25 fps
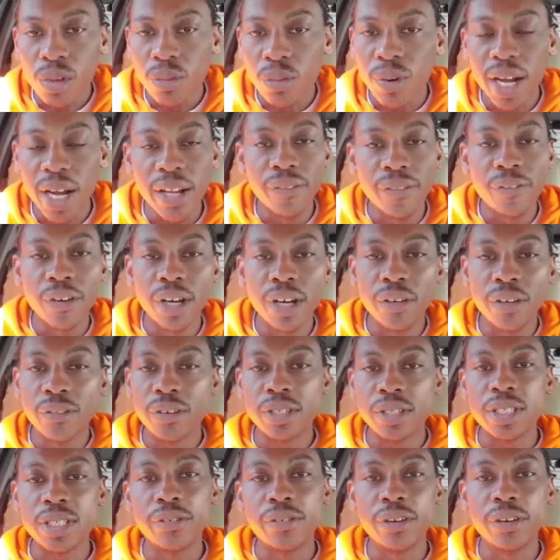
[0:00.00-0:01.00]
Right in front of
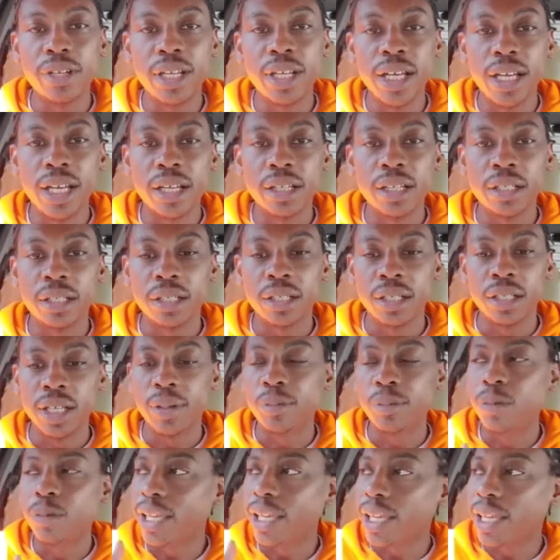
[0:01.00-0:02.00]
us every day.
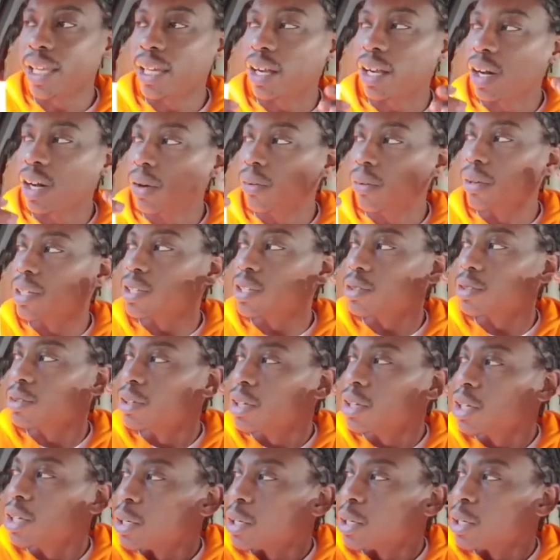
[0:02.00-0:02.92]
And we can't always